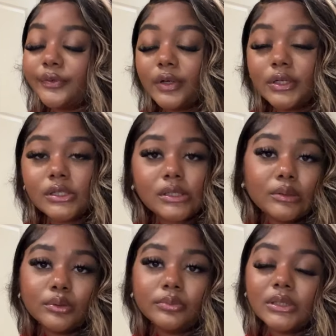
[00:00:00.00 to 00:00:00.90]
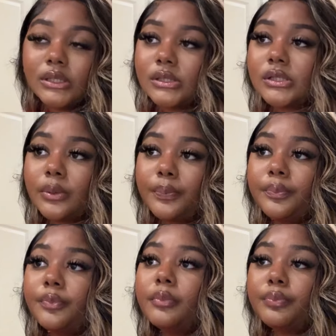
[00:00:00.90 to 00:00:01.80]
very soon because it's a
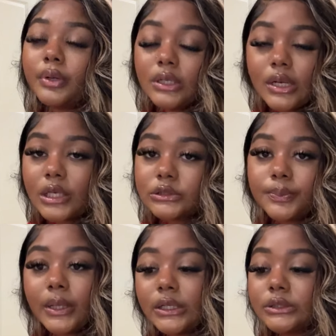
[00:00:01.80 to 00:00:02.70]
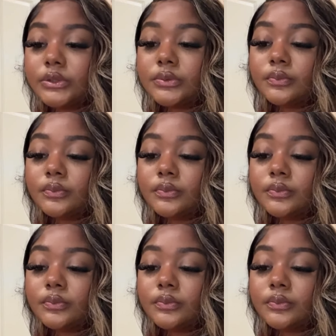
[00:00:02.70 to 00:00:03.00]
pretty nice place.